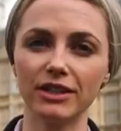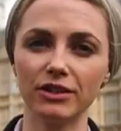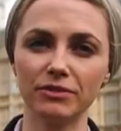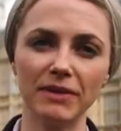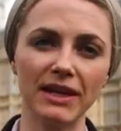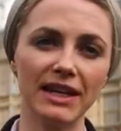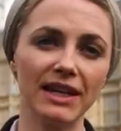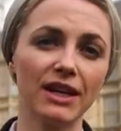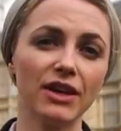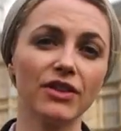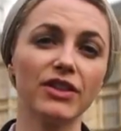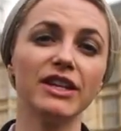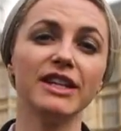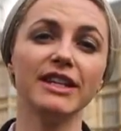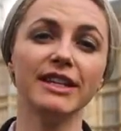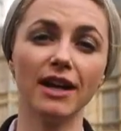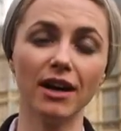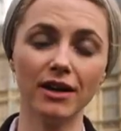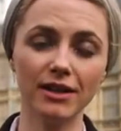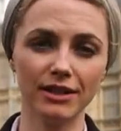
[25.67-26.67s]
making her the
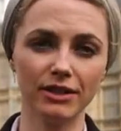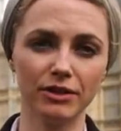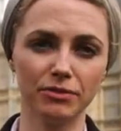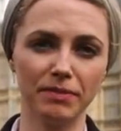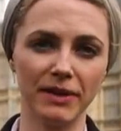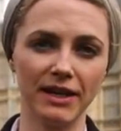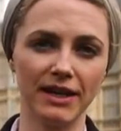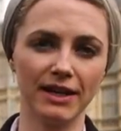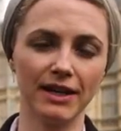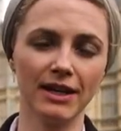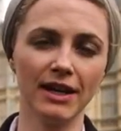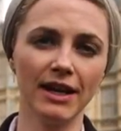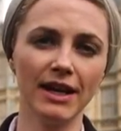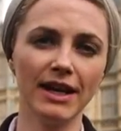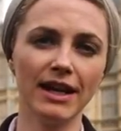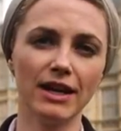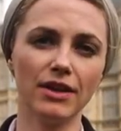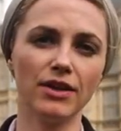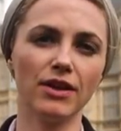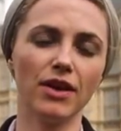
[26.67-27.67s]
youngest peer
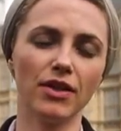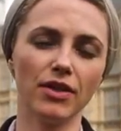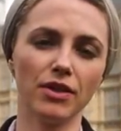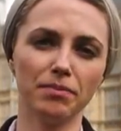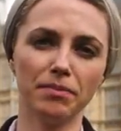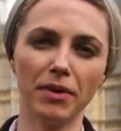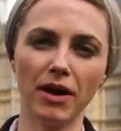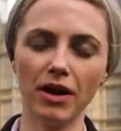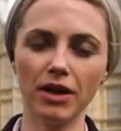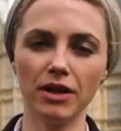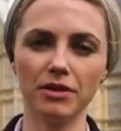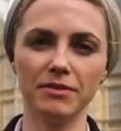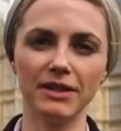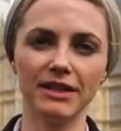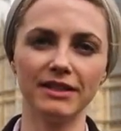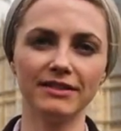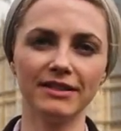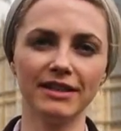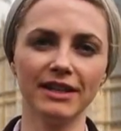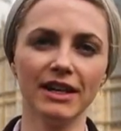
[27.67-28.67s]
in the
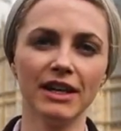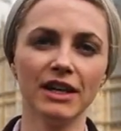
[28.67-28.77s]
parliament.